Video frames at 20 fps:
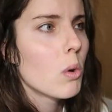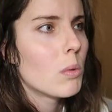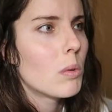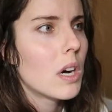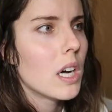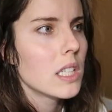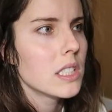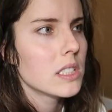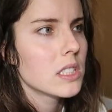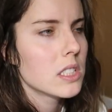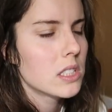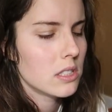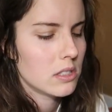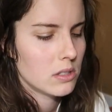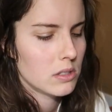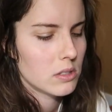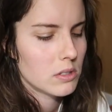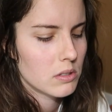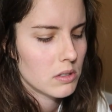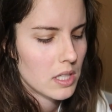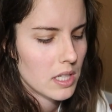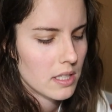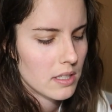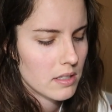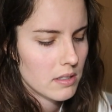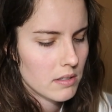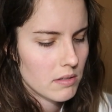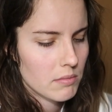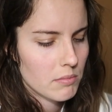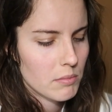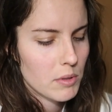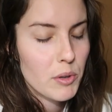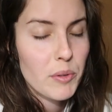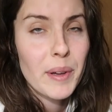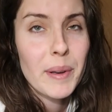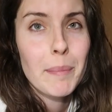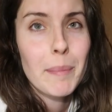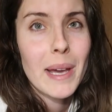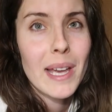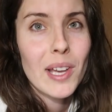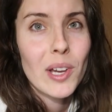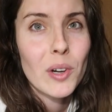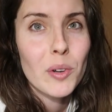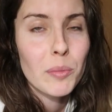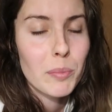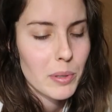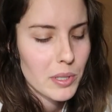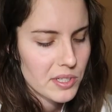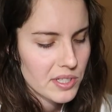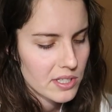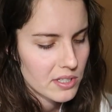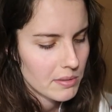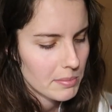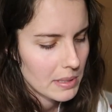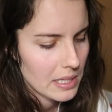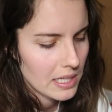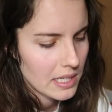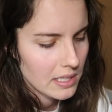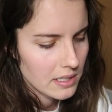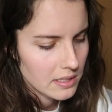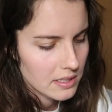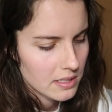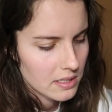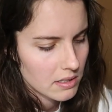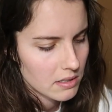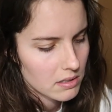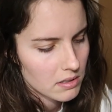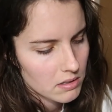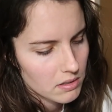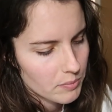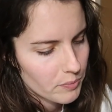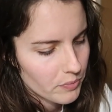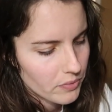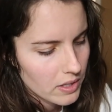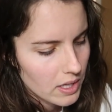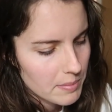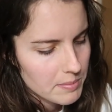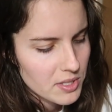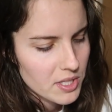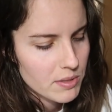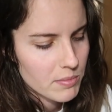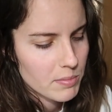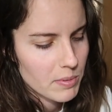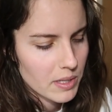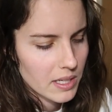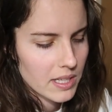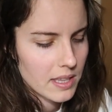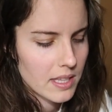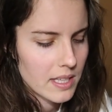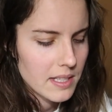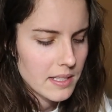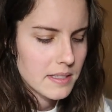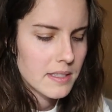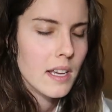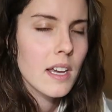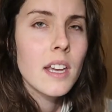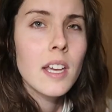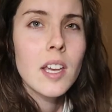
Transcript: want to ruin my own personal pair, so I'm just bringing these.